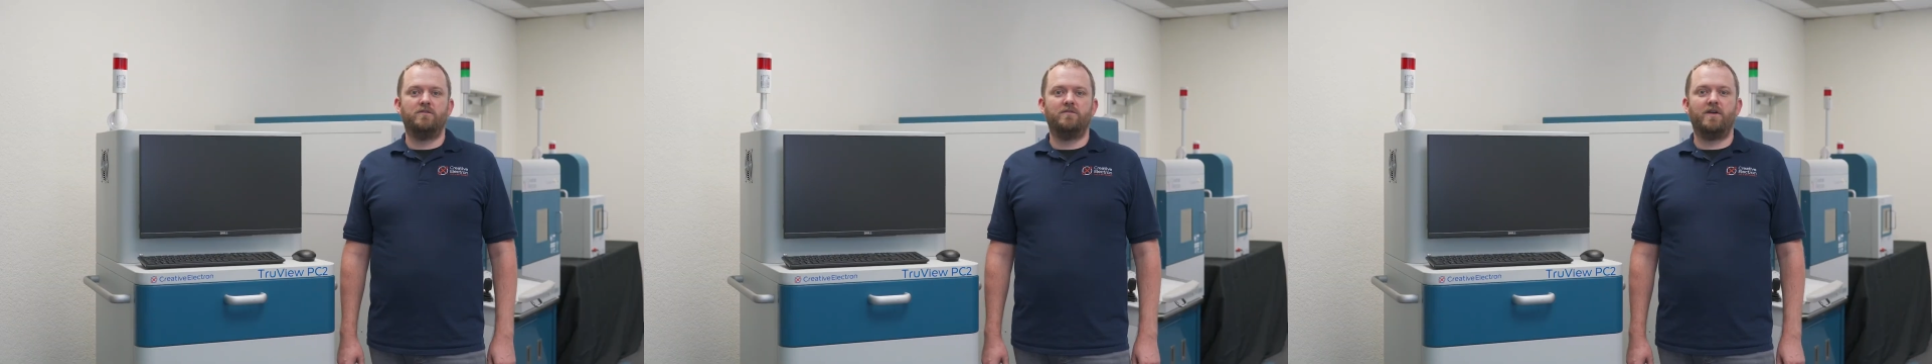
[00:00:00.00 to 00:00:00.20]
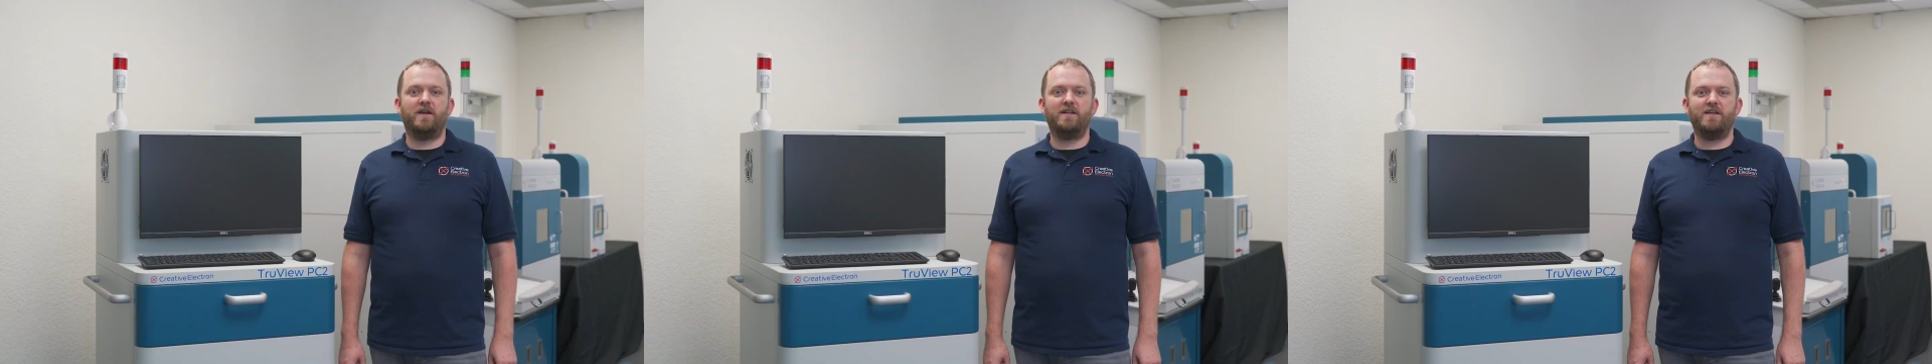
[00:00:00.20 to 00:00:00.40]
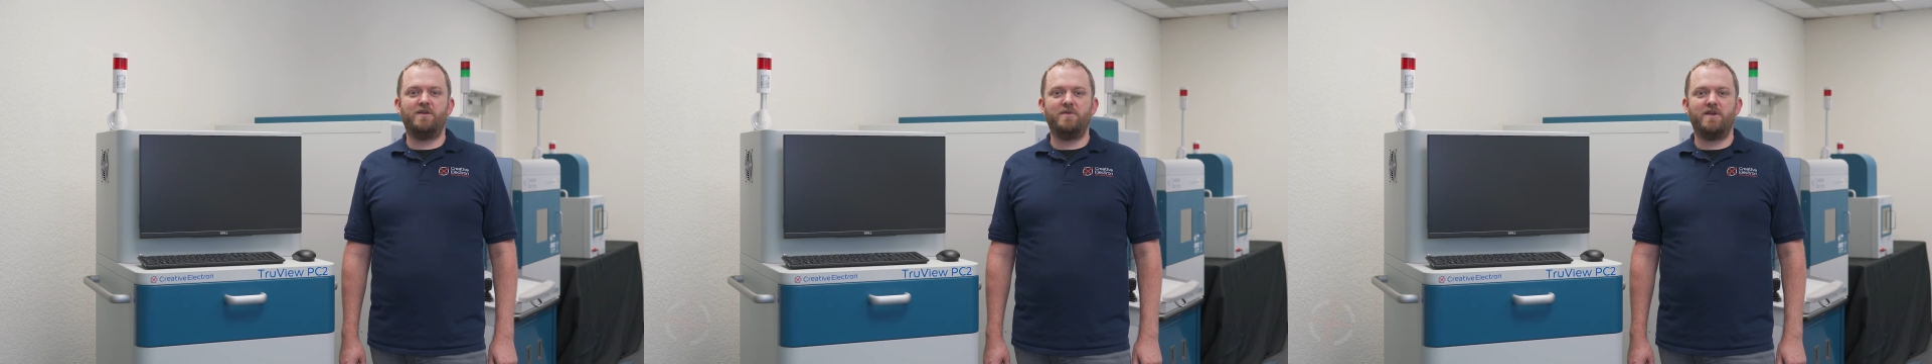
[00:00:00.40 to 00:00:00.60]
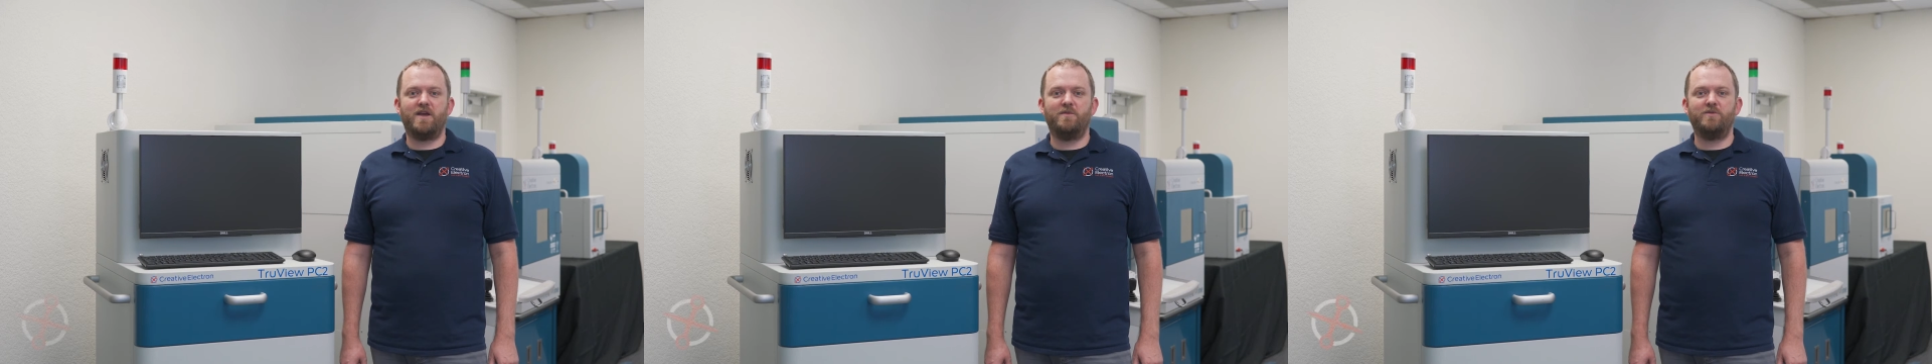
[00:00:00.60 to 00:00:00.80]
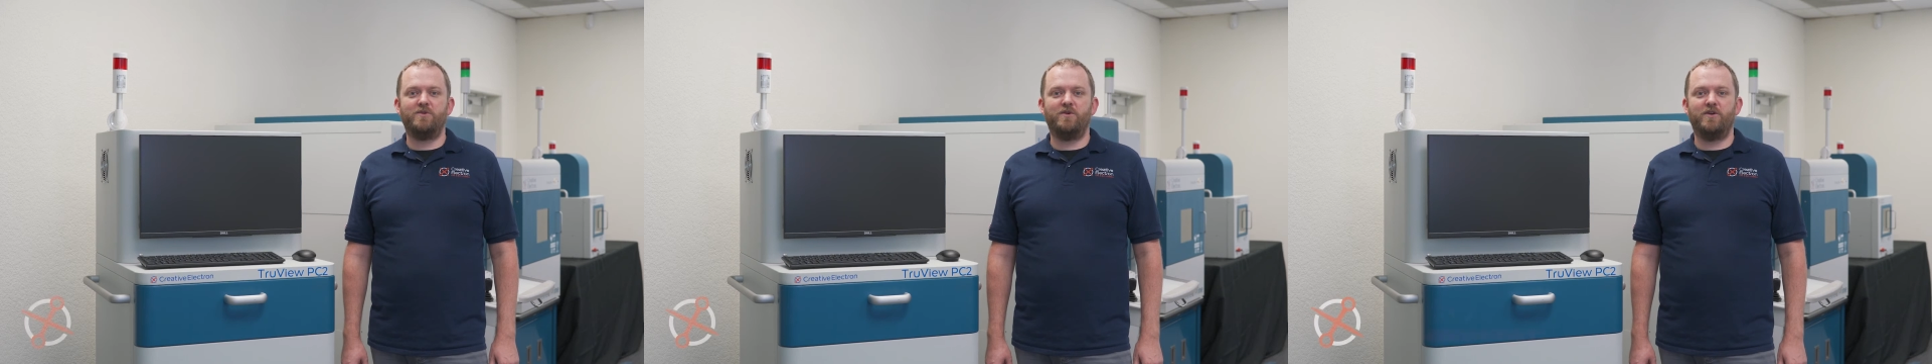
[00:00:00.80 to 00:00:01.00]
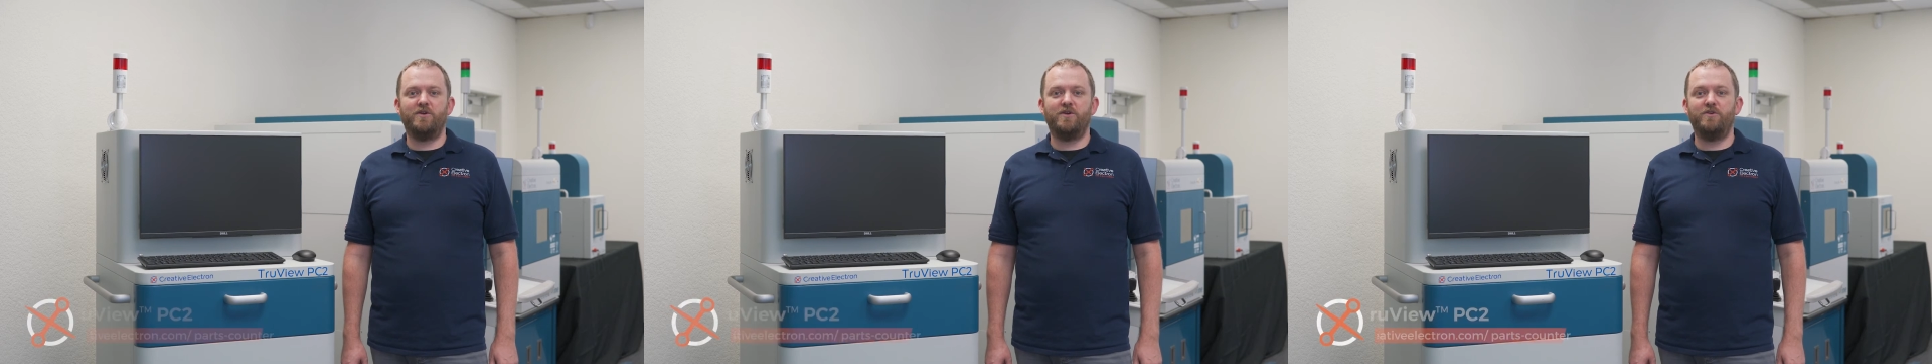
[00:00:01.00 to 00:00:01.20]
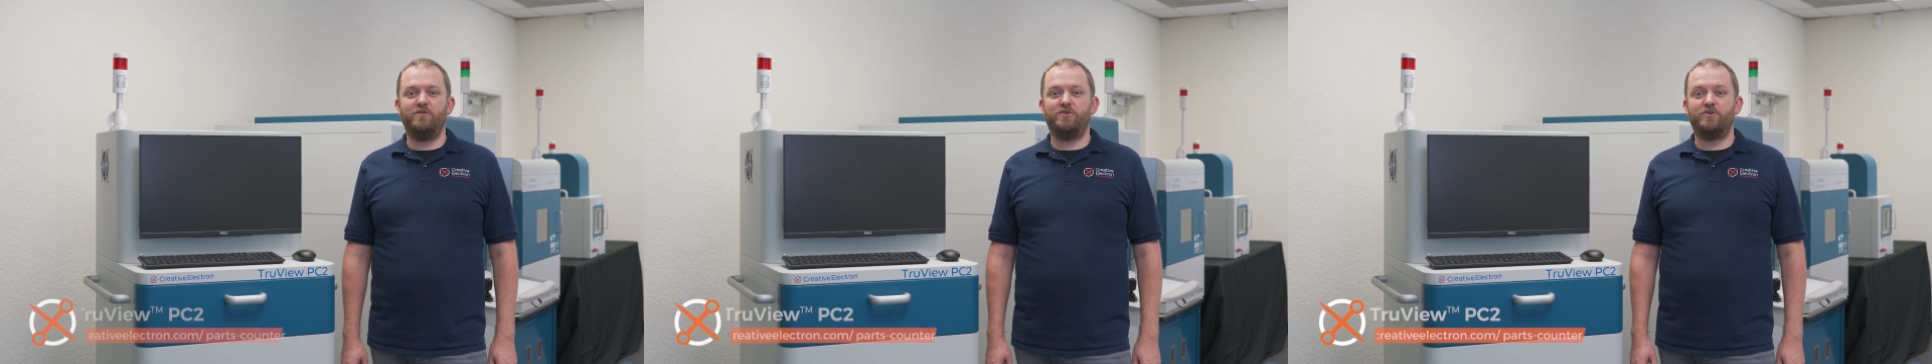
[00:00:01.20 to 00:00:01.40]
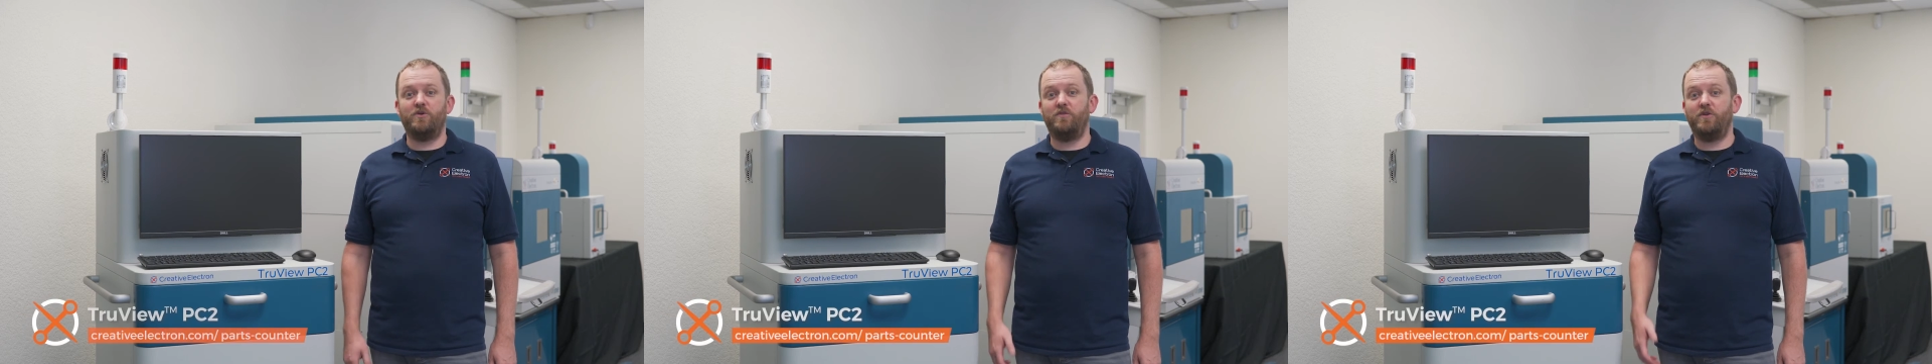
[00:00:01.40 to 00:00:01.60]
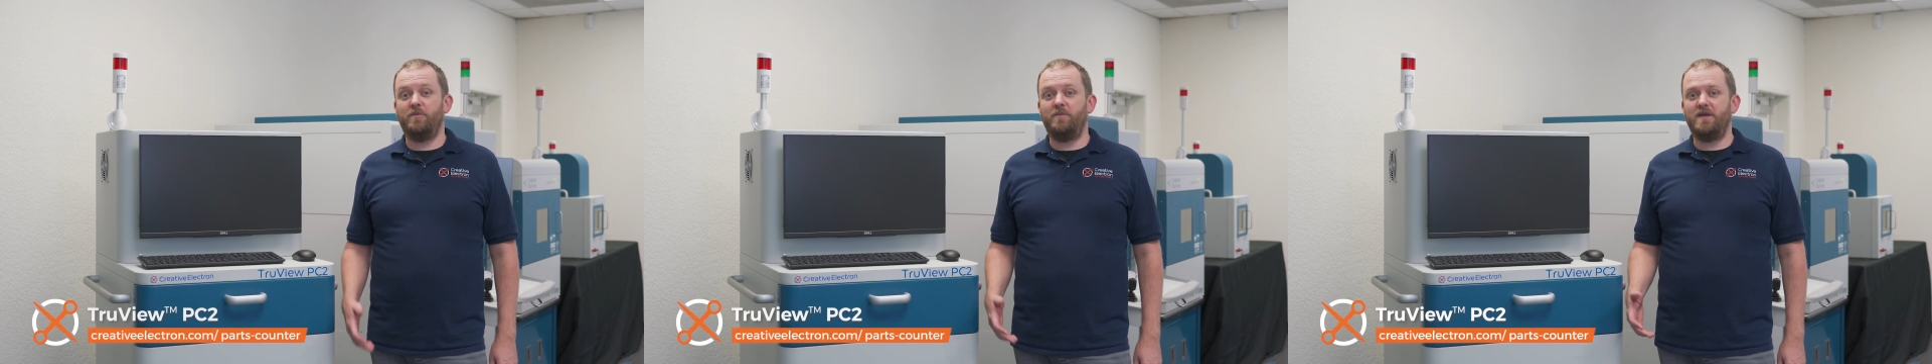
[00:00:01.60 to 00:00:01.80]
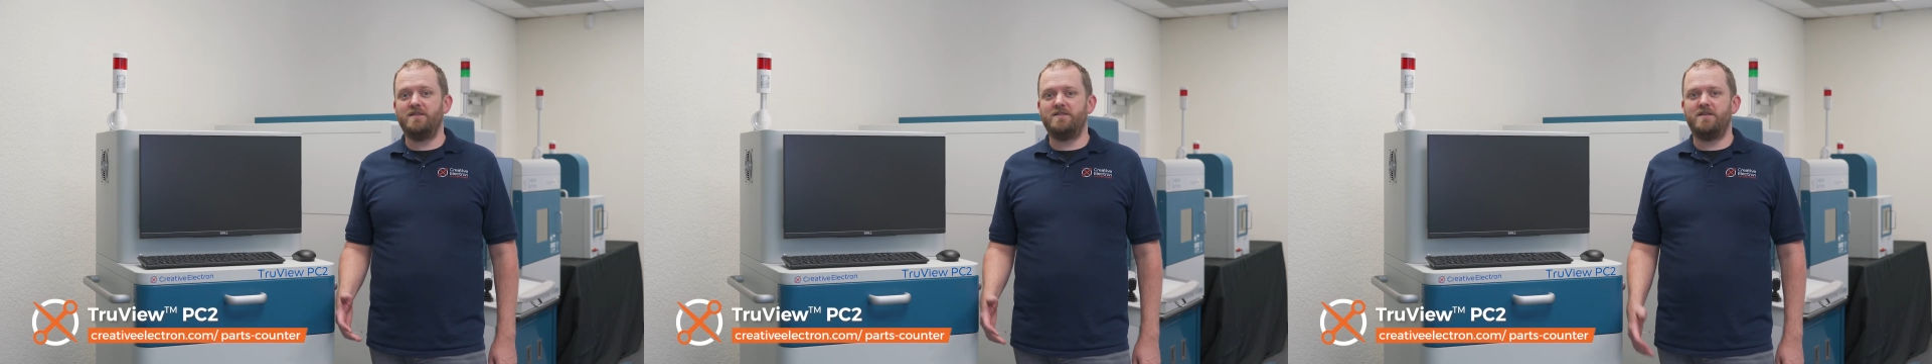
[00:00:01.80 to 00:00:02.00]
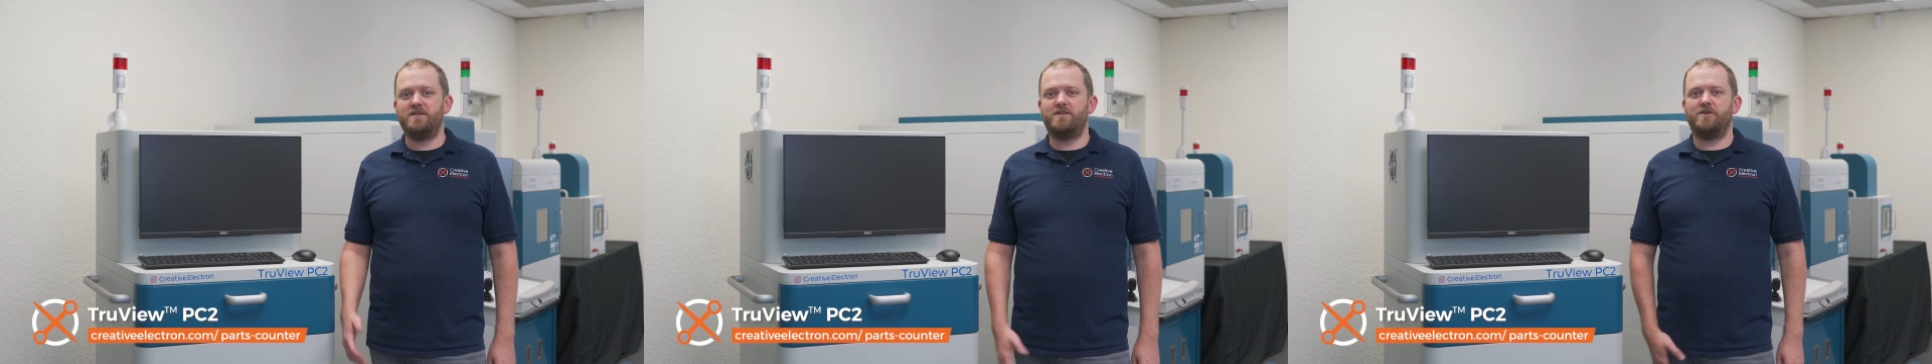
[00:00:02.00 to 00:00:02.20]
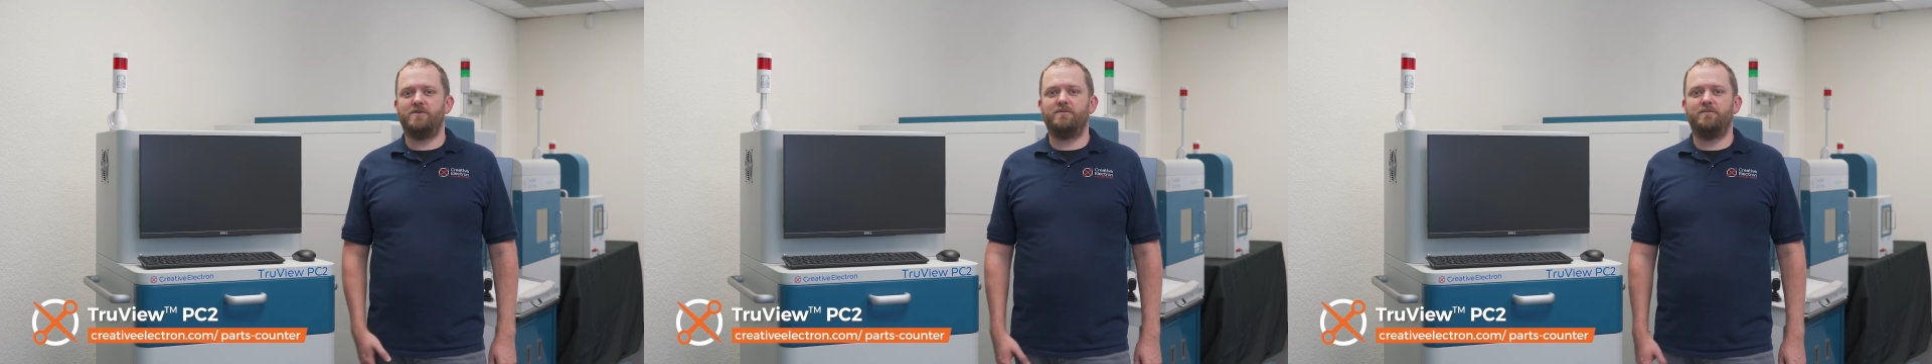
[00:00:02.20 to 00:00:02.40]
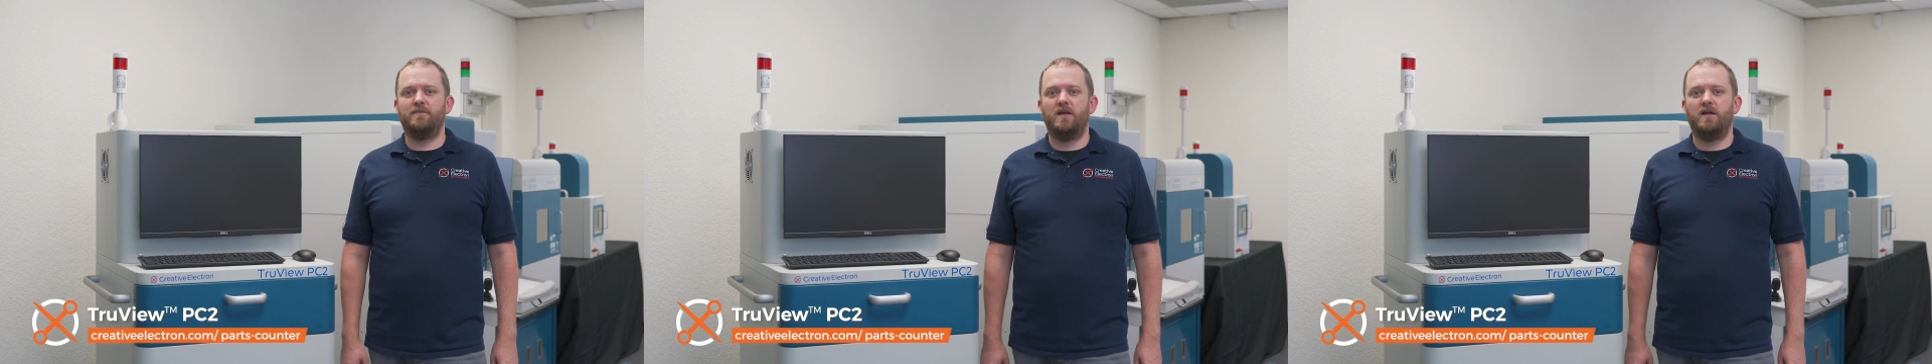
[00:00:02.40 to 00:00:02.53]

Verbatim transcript: Finally, we come to our new TruView PC2.